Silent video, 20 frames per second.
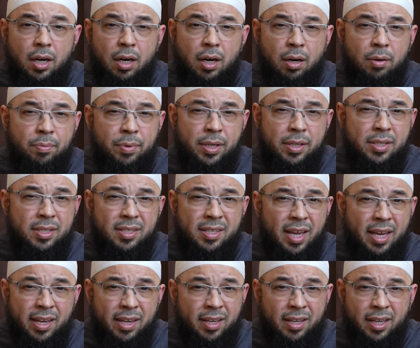Are we
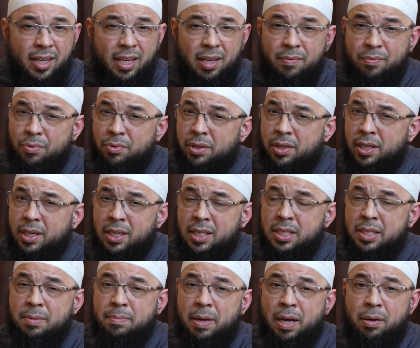saying evil
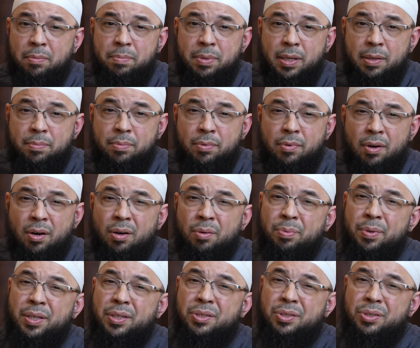things about people? Are
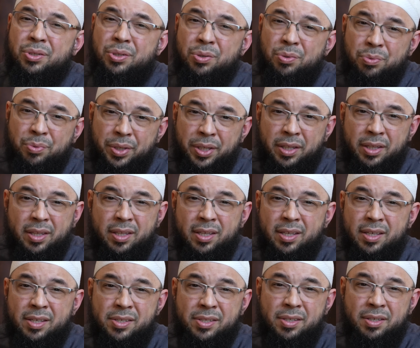we doing
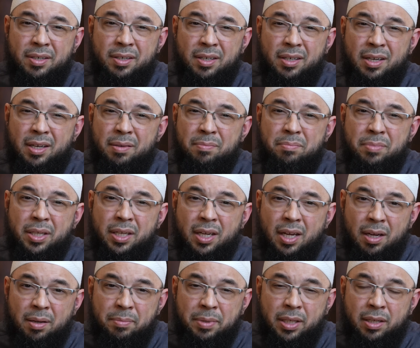things that are
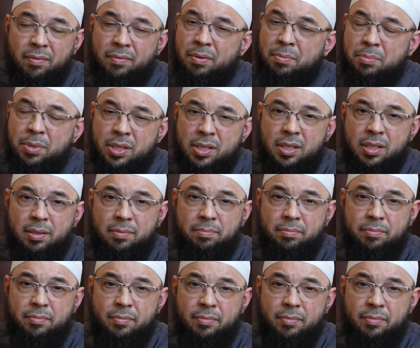unbecoming of a Muslim?